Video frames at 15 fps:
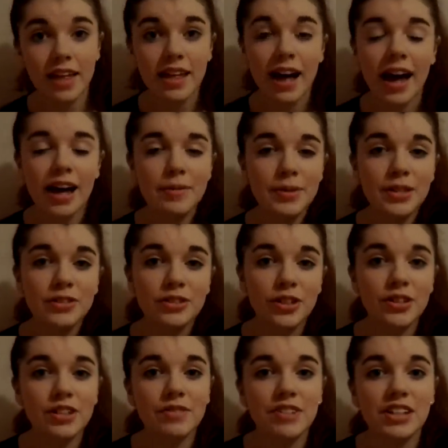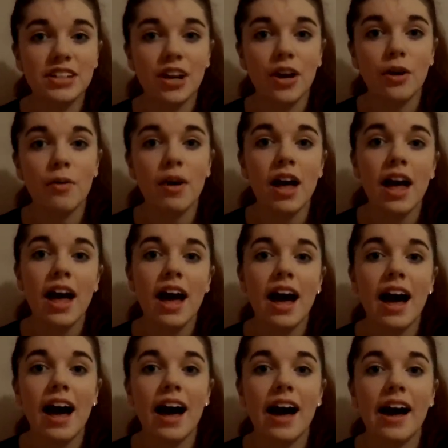hope you enjoyed this video,
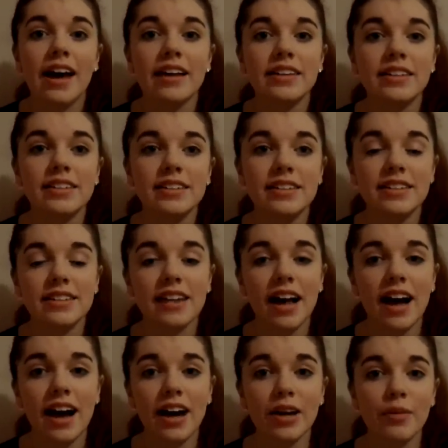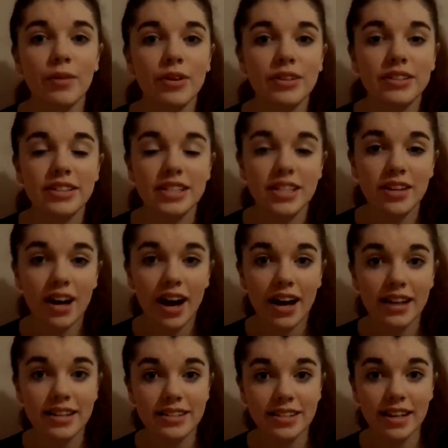and I will see you
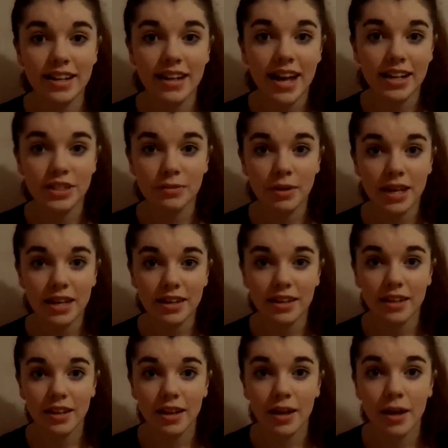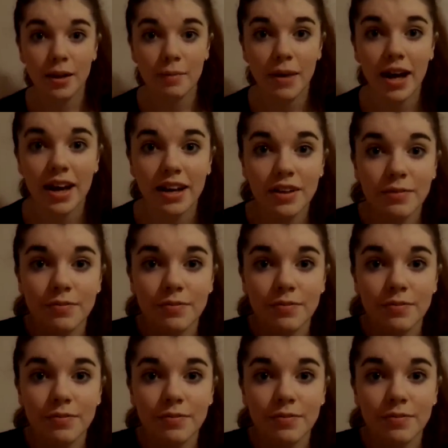guys next week. Bye!